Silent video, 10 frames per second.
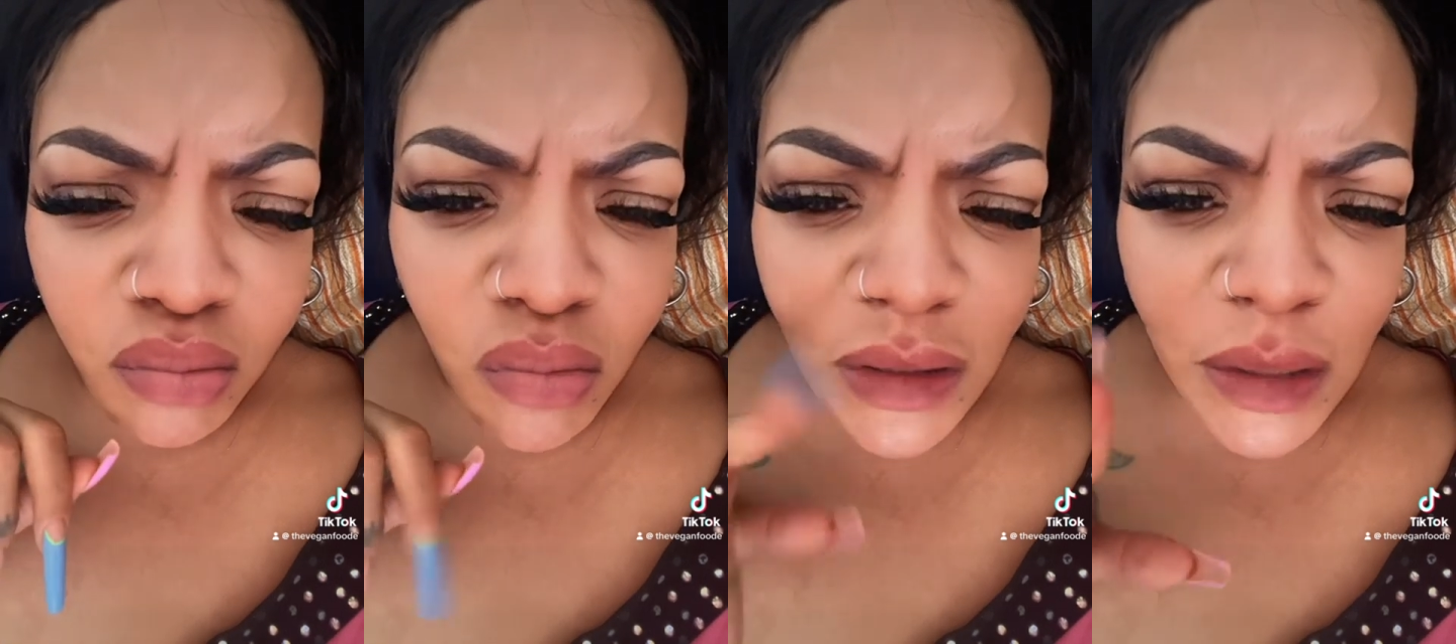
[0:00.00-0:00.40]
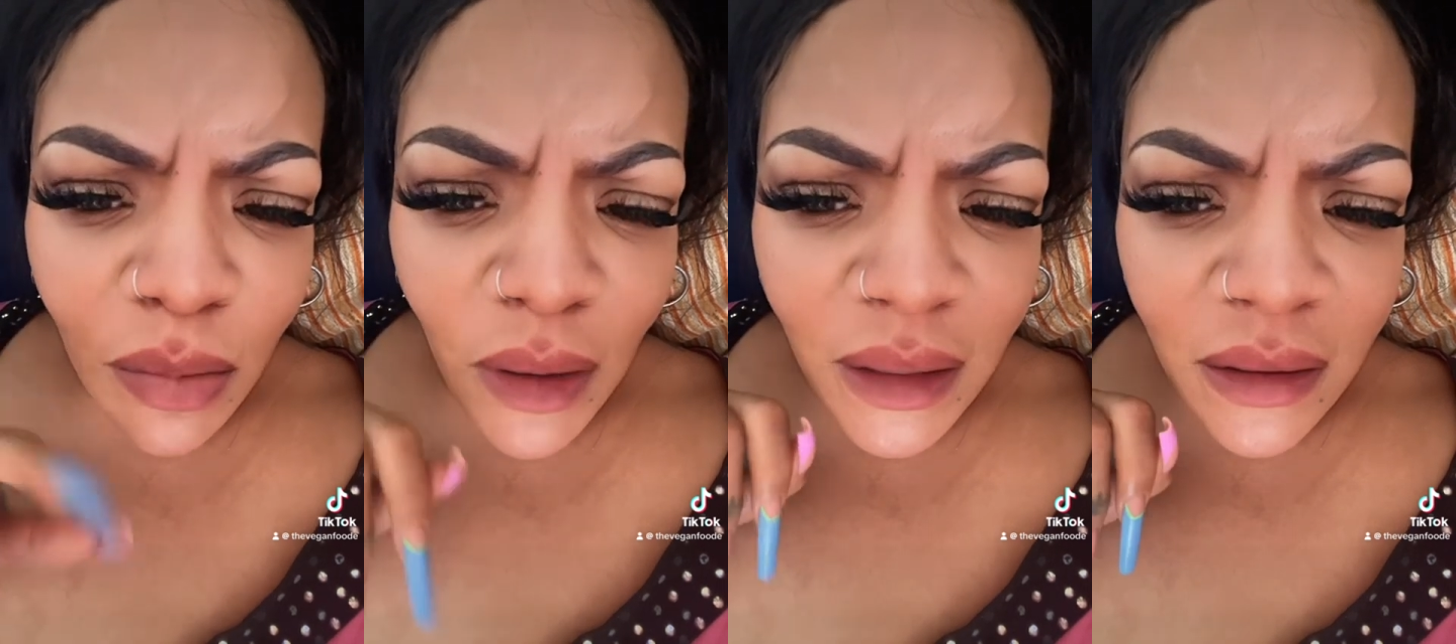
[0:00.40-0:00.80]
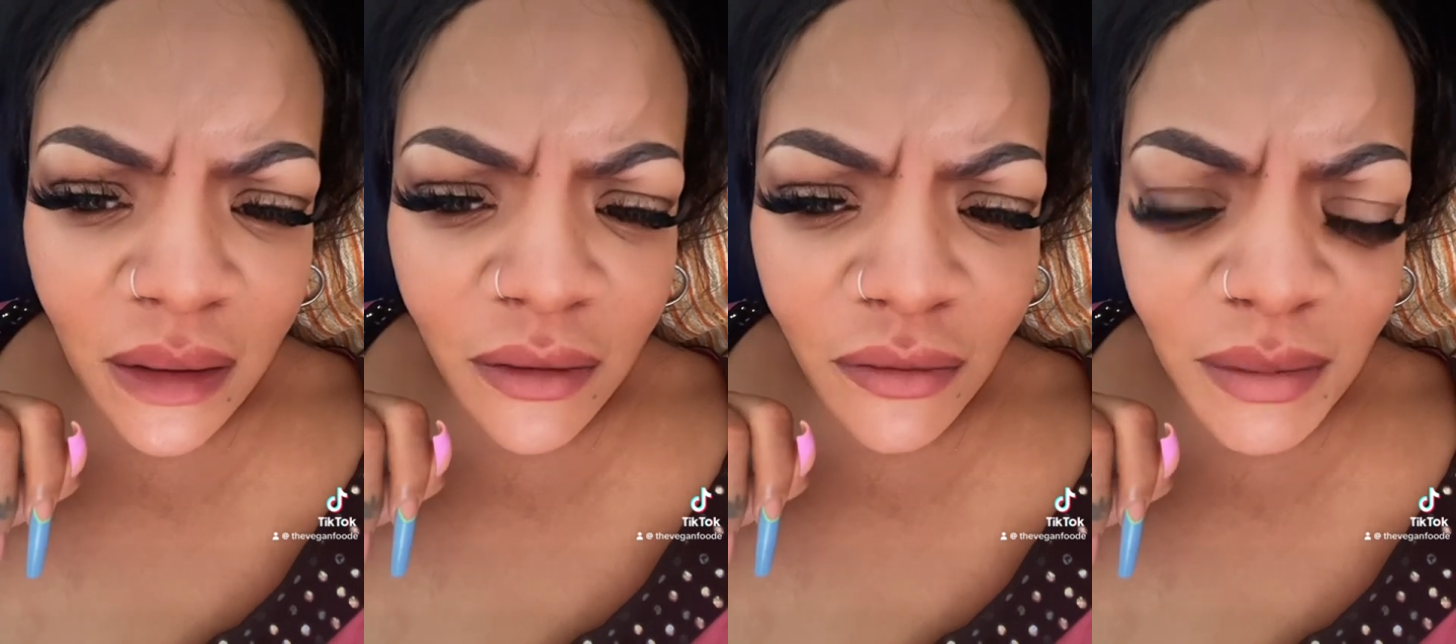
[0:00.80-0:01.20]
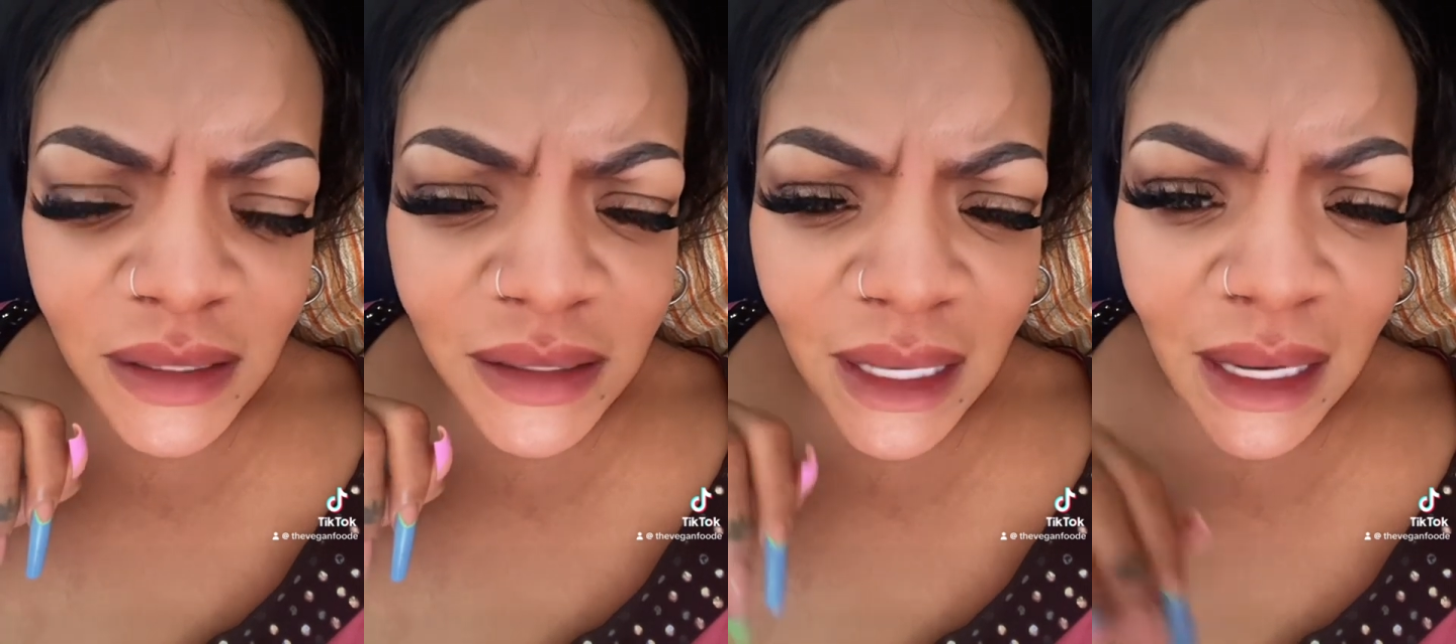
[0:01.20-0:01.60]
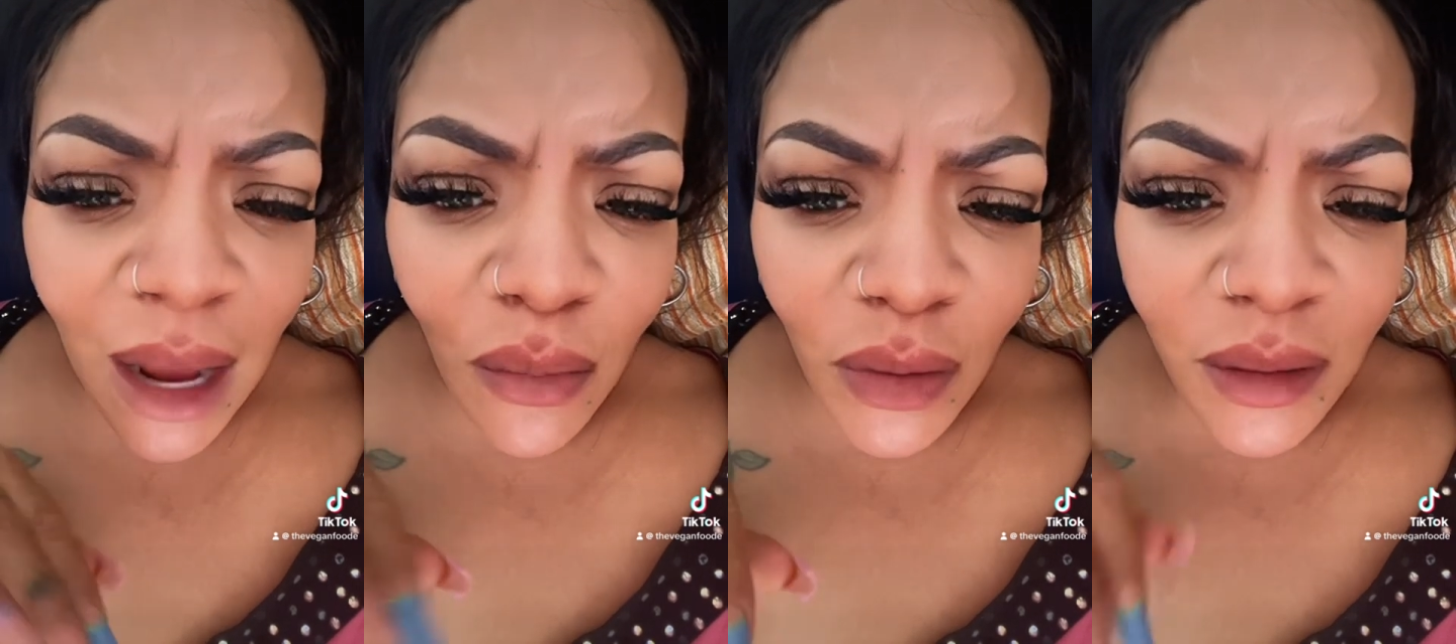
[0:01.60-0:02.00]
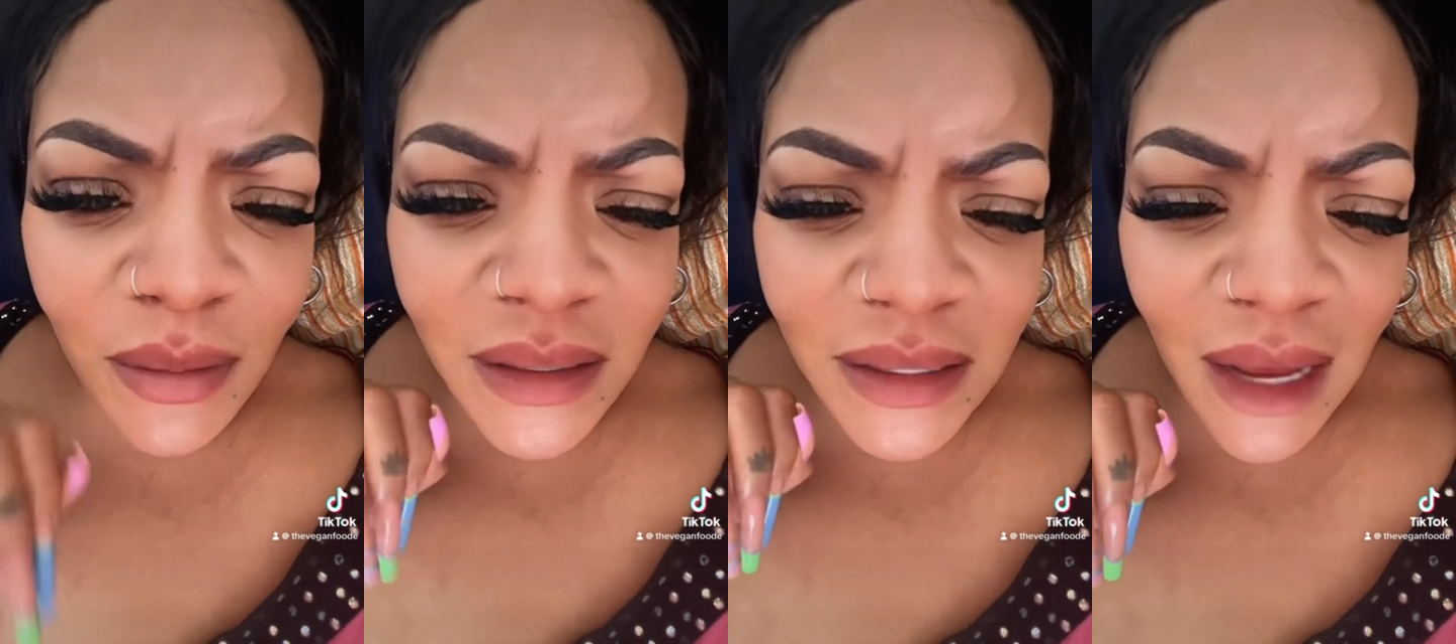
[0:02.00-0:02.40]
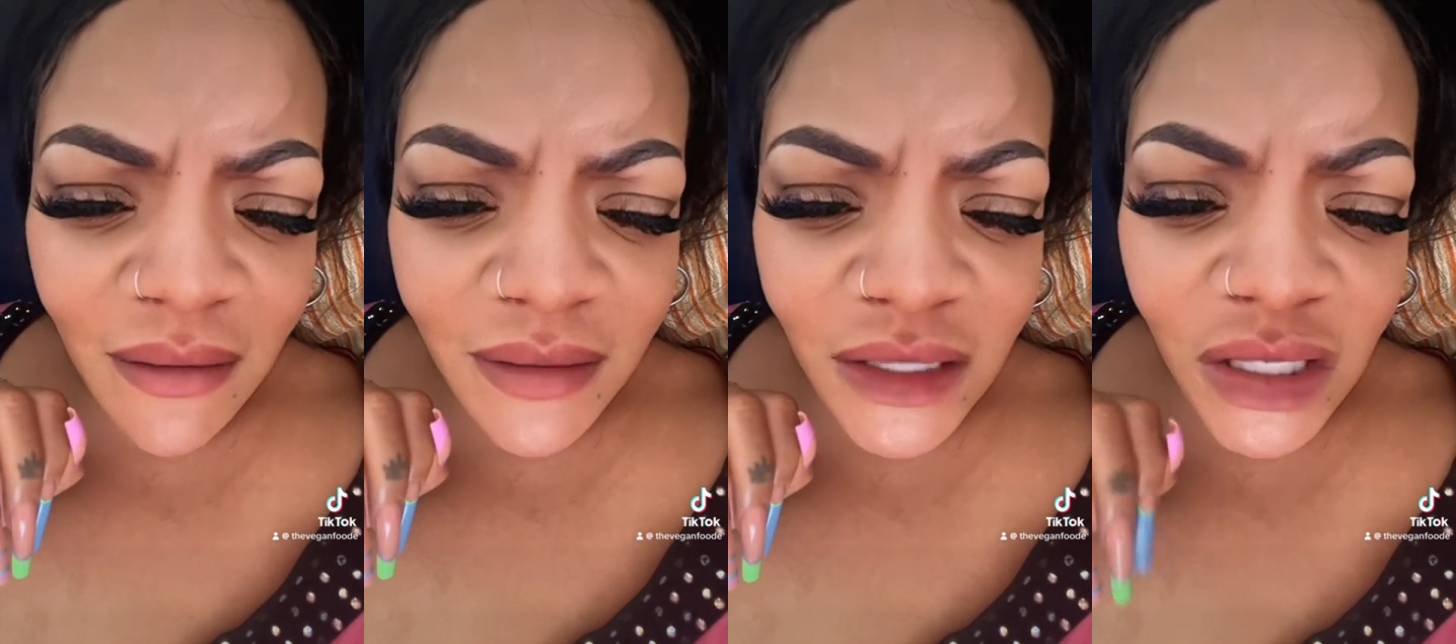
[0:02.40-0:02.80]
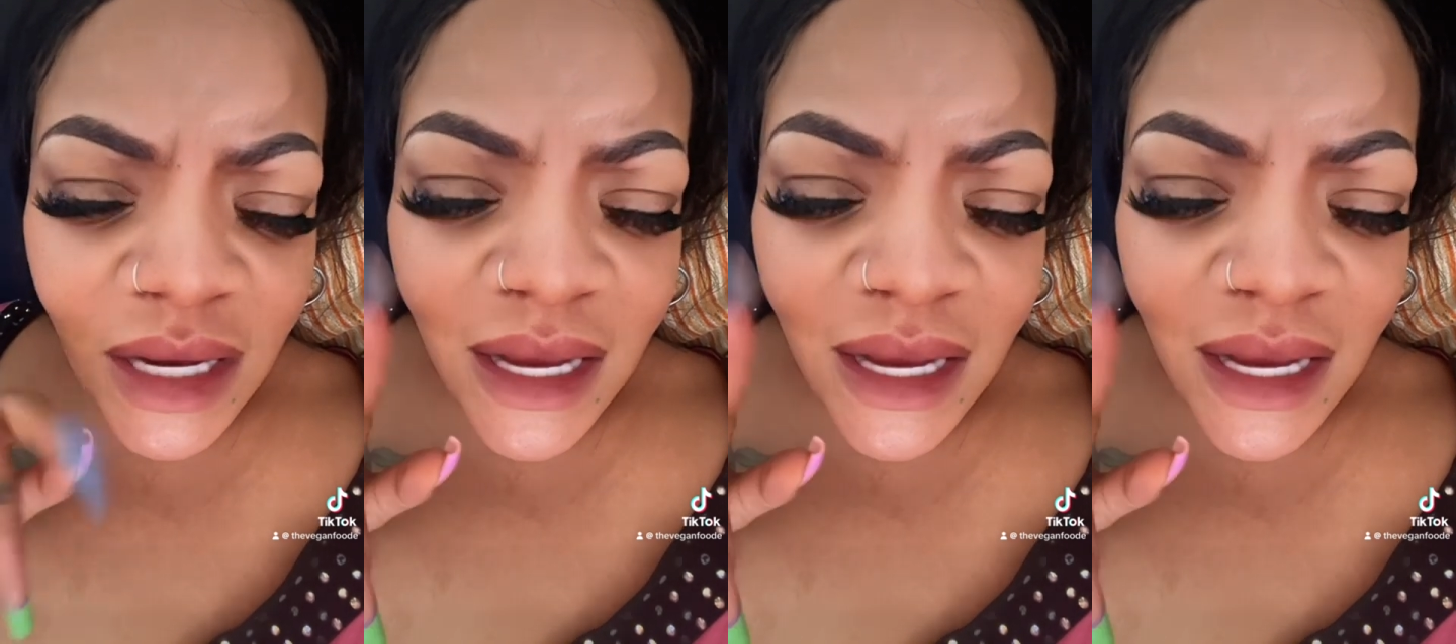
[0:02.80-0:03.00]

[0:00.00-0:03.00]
what's the point of me saying I would have been savage